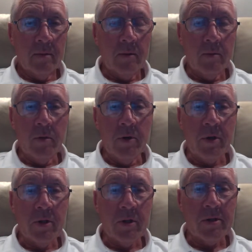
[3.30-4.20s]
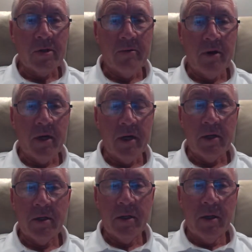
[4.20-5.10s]
Good morning, Year 7 and
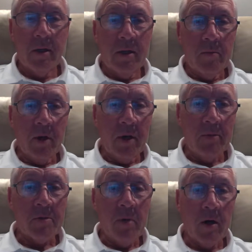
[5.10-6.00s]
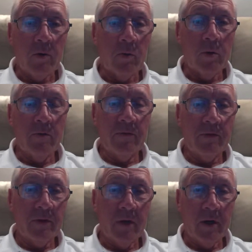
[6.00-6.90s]
8. My name is Michael Wolfe,
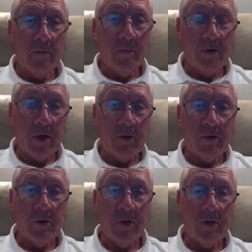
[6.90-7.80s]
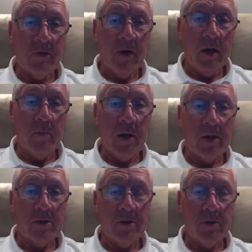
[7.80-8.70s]
and I'm Secretary of the Chevalier
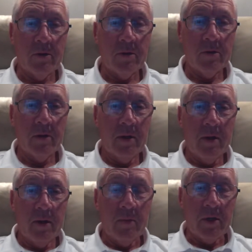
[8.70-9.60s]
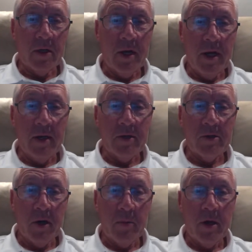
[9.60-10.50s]
Past Students. But today, it's
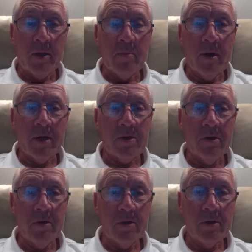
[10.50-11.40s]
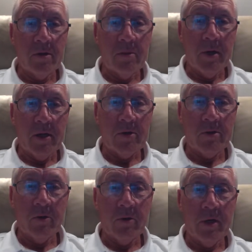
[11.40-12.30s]
not about the past students, it's about
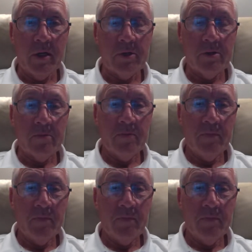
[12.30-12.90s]
school cadets.